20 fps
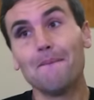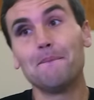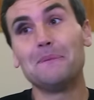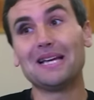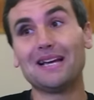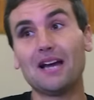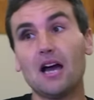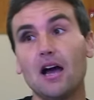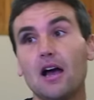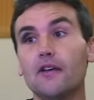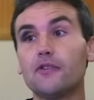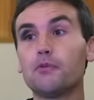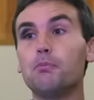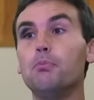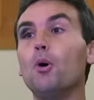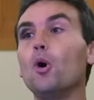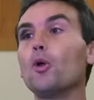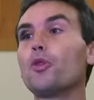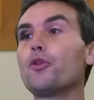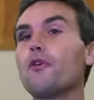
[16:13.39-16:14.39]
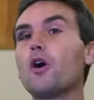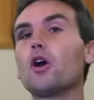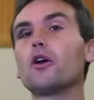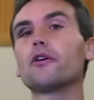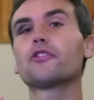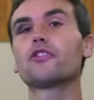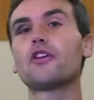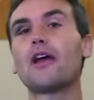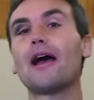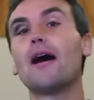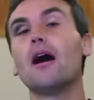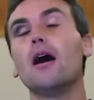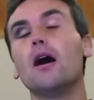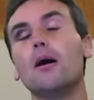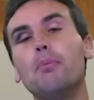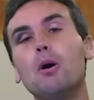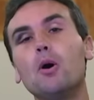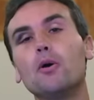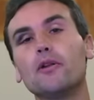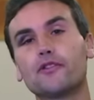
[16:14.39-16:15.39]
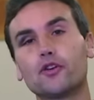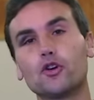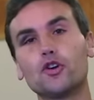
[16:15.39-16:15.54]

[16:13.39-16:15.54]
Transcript: because both of our uh, opponents